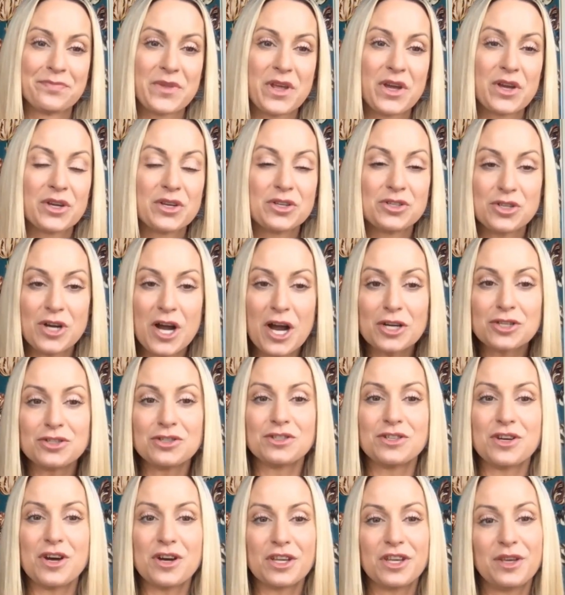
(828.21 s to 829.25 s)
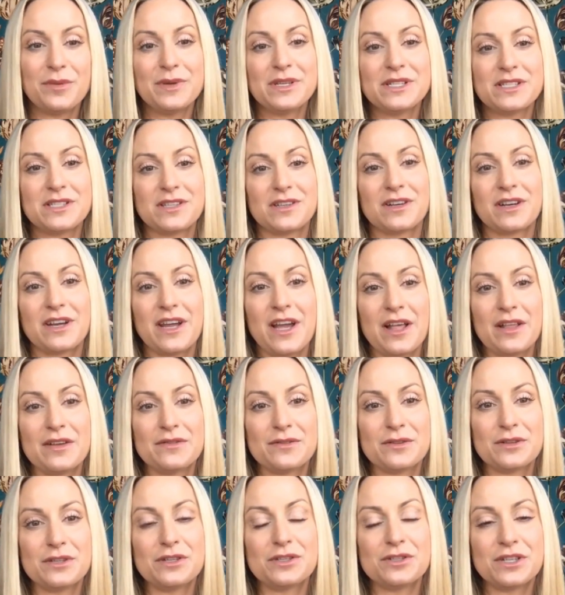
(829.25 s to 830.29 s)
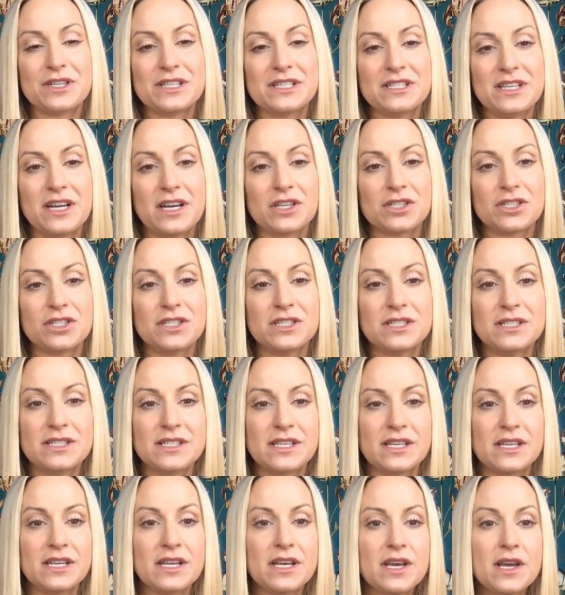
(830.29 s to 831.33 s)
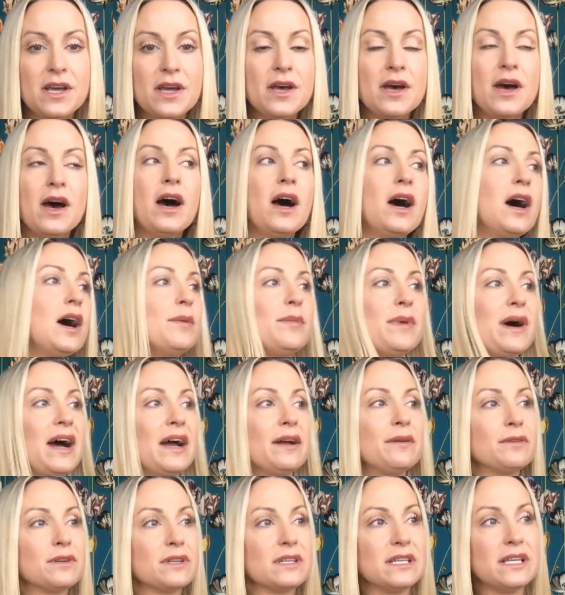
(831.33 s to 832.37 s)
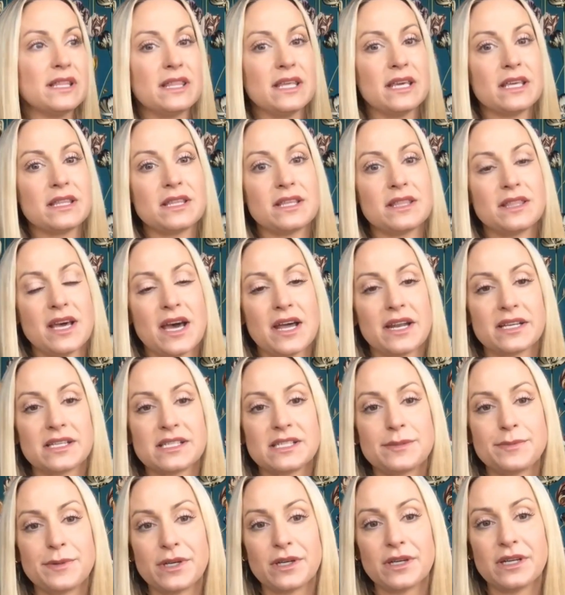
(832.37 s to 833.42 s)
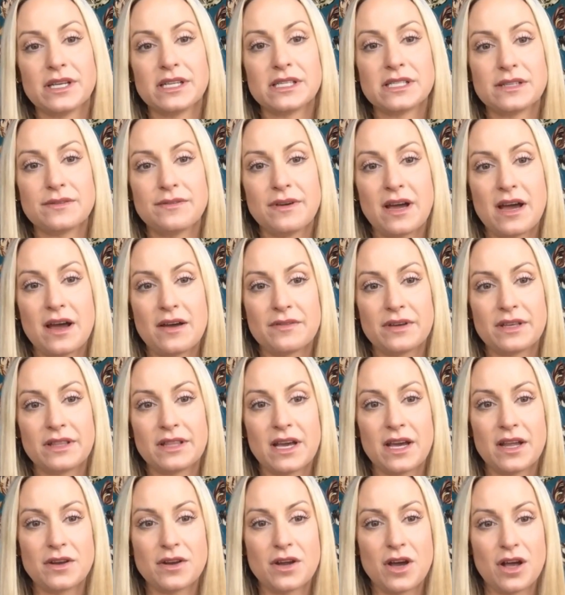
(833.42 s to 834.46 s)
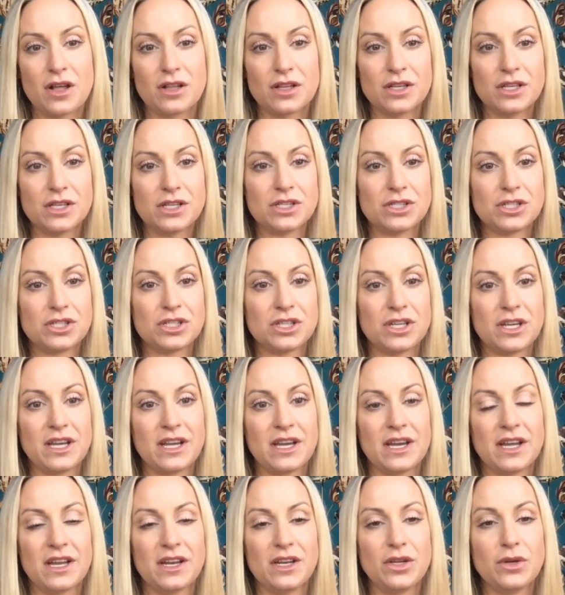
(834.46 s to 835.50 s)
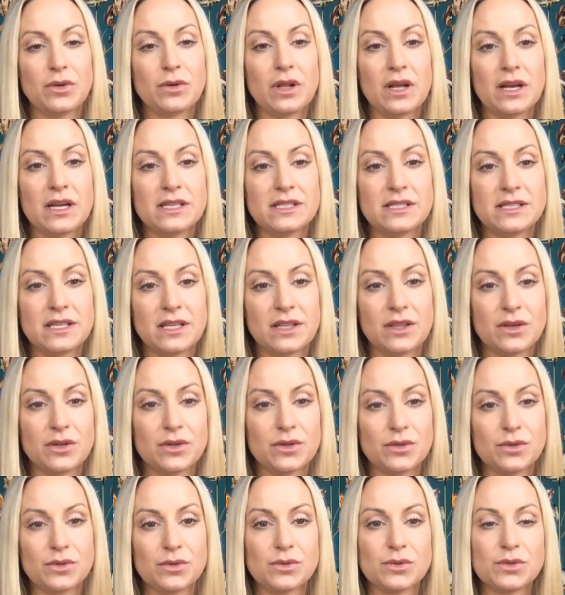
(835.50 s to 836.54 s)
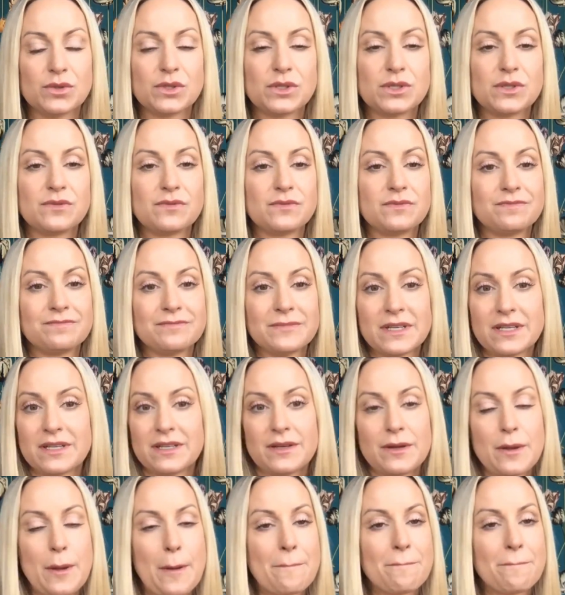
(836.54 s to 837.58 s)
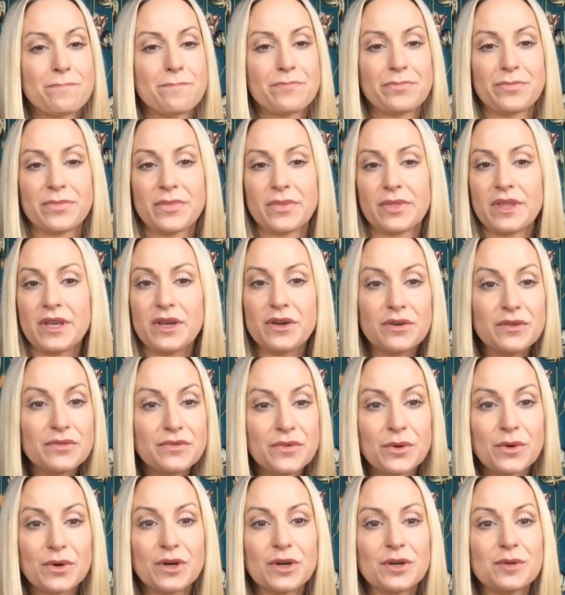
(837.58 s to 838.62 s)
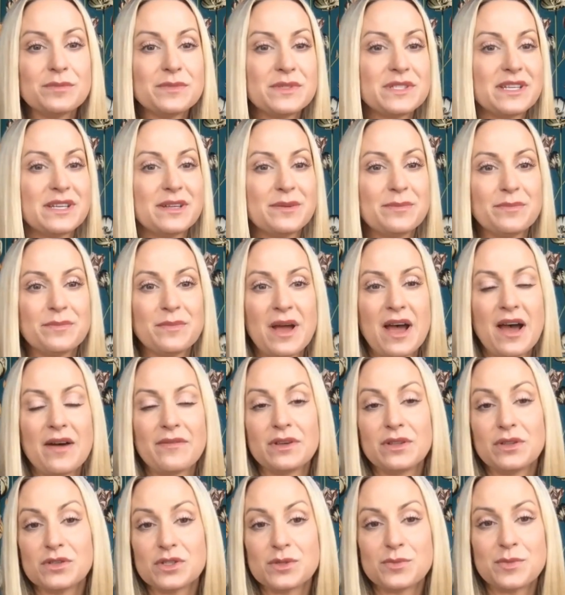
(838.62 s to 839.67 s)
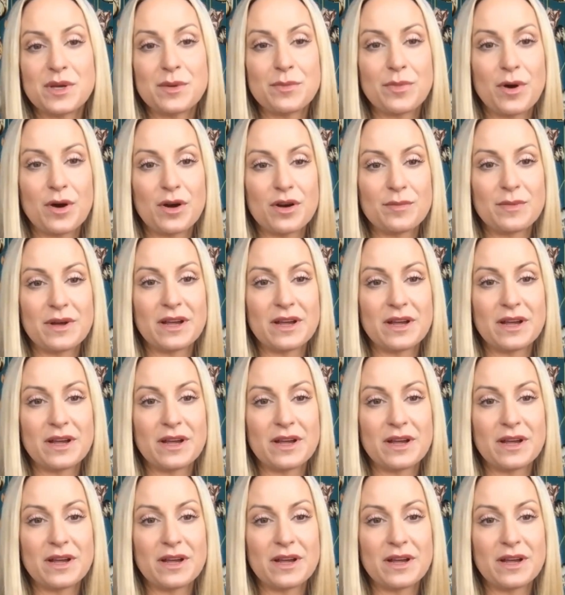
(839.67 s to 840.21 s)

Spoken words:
contractual documents in our California transactions. And I really think that that experience of having that knowledge and utilizing those legal forms and having those be a part of my